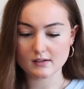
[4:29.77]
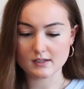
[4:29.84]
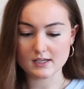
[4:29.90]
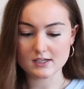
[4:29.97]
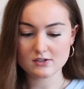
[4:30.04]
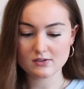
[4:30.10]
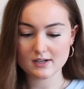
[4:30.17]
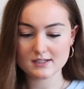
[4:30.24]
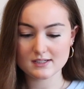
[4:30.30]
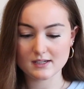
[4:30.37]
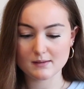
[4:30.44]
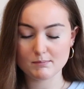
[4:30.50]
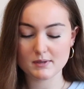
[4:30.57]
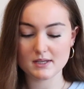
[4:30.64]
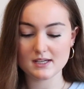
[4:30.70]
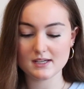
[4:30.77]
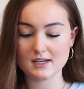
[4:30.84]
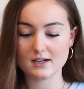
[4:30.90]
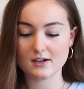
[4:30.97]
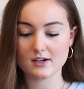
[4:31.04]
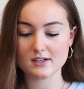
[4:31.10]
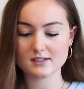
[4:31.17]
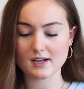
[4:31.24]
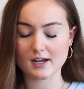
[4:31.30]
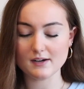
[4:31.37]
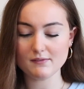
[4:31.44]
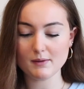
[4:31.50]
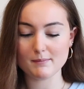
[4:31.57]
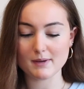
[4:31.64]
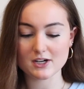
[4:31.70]
an interesting peak here. It's kind
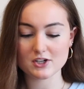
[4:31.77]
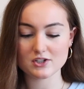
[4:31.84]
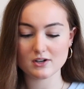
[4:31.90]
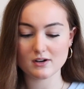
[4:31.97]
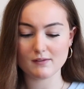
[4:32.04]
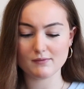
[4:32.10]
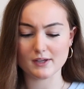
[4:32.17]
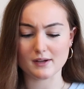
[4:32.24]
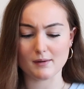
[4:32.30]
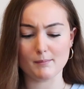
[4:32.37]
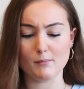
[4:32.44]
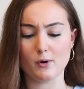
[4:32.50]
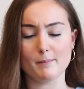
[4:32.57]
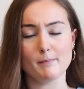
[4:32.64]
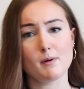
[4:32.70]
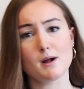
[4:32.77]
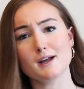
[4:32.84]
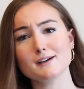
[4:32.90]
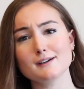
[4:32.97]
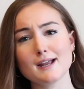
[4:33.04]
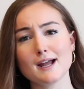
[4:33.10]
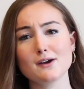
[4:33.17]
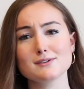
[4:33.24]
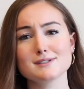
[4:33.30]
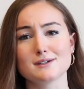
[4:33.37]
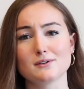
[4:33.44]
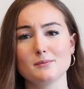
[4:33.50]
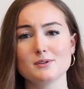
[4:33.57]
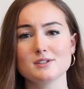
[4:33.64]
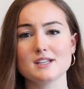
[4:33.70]
of a mixture of a more modern house
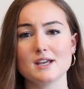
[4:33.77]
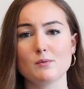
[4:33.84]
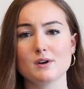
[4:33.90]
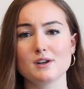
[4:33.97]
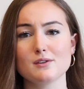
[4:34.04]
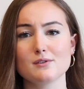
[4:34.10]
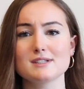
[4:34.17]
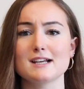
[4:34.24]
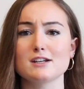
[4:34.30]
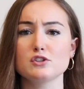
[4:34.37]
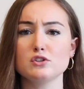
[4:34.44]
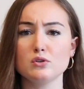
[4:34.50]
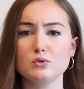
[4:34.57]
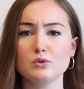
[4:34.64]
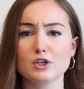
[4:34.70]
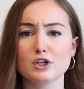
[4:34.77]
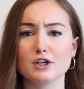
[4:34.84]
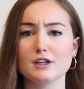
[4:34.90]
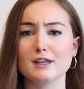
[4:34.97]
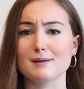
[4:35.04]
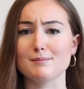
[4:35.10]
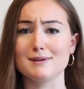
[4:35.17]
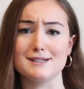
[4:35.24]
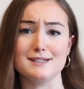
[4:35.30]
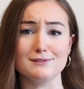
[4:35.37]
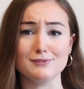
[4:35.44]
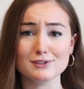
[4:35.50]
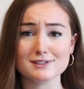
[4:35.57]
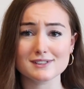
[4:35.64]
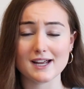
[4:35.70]
and almost one of those Tudor
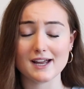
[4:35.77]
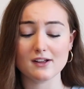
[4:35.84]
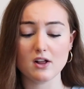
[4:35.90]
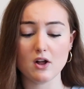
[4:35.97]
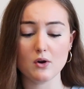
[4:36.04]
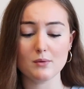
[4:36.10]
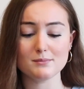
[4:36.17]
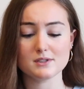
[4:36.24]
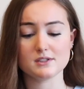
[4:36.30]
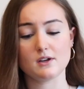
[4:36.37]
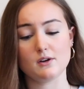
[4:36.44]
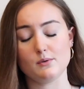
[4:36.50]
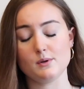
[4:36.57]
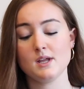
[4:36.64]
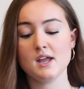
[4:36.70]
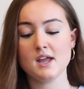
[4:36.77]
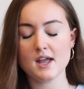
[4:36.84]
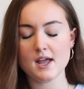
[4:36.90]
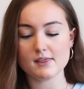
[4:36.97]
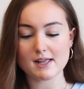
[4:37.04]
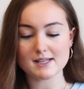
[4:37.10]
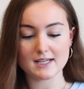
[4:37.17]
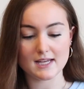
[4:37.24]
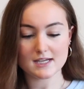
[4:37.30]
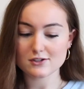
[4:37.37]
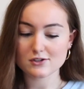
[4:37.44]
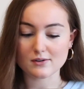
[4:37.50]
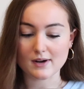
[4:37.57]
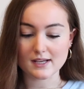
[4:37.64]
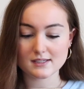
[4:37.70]
medieval style homes, so that's
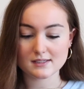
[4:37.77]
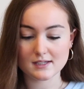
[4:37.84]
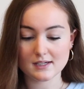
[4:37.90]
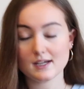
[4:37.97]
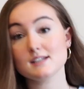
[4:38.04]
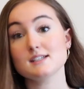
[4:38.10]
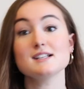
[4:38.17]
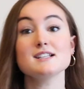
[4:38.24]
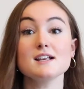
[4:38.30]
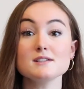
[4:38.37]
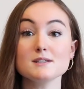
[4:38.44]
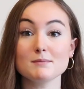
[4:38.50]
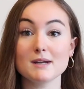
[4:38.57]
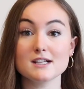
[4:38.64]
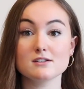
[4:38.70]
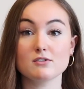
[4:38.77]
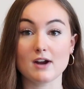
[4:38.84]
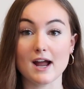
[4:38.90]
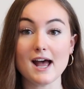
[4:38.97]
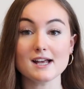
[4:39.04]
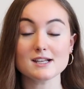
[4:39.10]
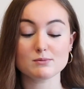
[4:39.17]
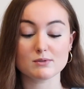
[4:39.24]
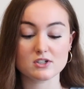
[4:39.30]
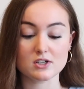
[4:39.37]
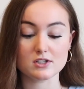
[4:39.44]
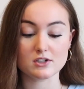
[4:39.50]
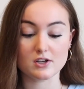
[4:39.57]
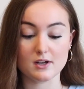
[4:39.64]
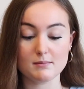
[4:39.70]
interesting. It does have some nice grass, which
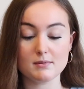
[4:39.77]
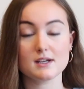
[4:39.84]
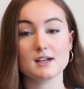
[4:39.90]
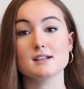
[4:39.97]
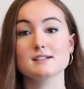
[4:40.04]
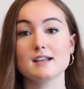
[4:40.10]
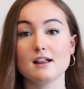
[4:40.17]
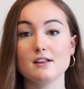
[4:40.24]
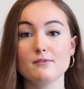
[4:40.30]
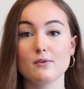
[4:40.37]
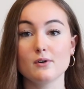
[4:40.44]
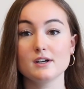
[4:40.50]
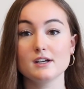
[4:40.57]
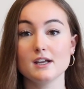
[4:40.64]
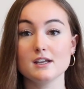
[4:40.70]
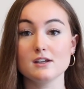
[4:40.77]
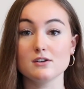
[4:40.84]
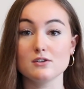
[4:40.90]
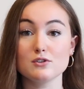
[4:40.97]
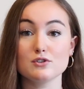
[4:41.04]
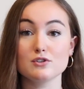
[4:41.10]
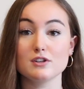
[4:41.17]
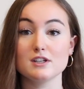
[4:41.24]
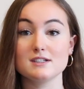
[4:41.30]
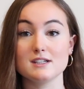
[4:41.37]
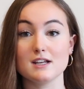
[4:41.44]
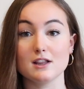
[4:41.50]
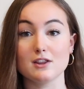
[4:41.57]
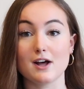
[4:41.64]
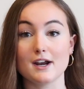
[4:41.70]
is good because California you usually
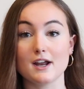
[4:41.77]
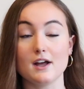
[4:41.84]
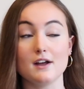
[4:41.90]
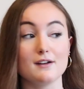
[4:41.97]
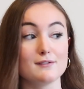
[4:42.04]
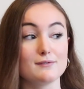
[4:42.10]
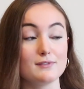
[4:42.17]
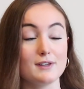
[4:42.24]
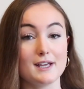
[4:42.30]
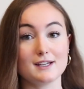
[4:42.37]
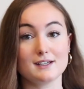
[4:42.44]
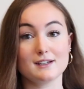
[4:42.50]
see a lot of